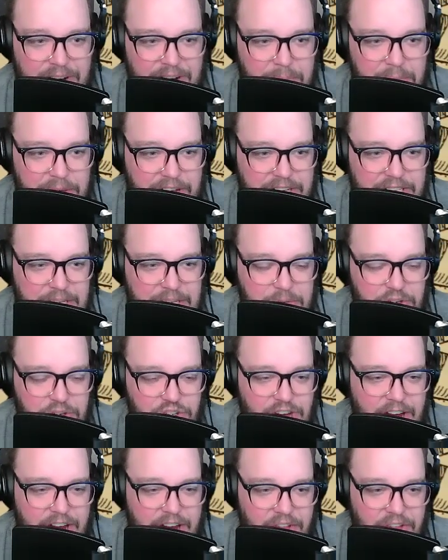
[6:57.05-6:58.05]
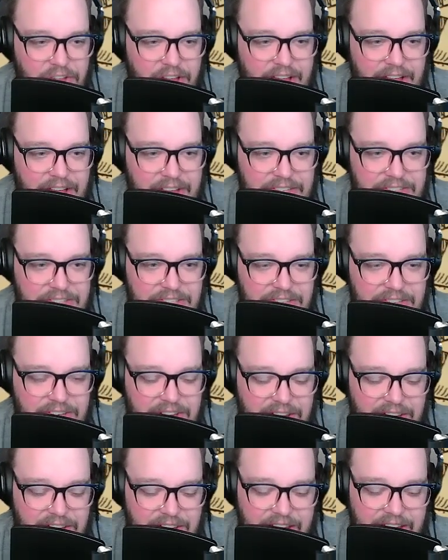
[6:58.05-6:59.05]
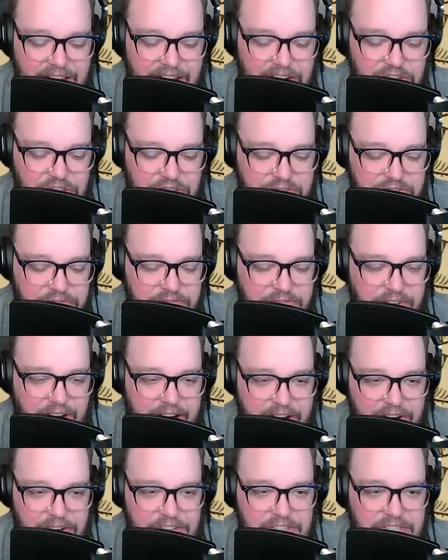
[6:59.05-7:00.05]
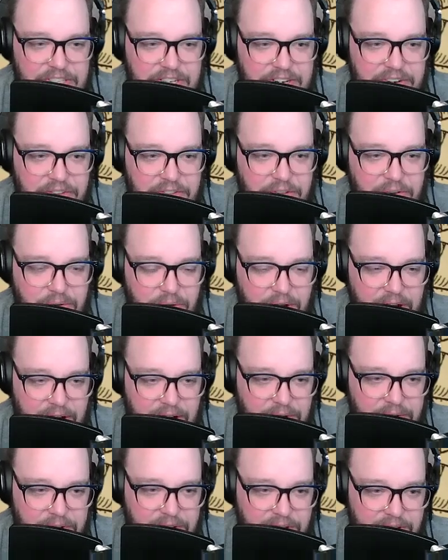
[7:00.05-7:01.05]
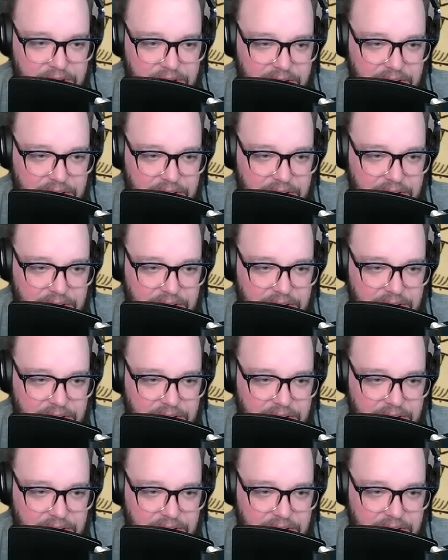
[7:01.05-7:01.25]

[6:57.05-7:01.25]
And he picks up a shot glass and just fires it into the crowd.